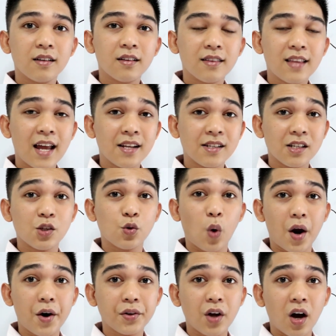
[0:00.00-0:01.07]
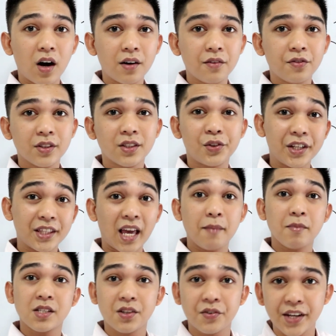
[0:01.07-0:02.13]
That is square root of 3
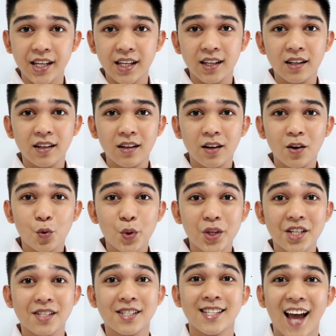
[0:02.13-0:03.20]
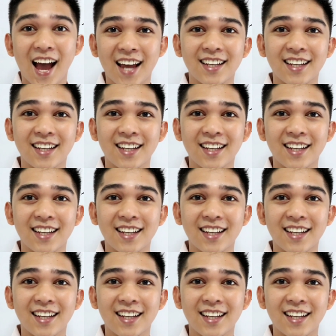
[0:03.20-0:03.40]
times 3, which is 9.